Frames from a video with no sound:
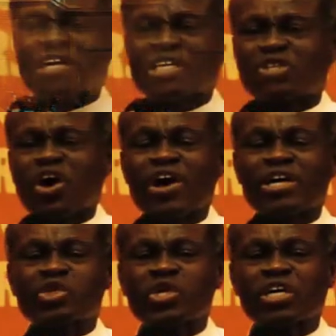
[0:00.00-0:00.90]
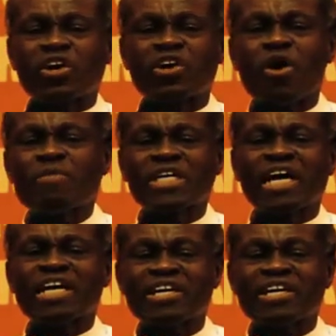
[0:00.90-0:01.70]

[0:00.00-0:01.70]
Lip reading: is going to economically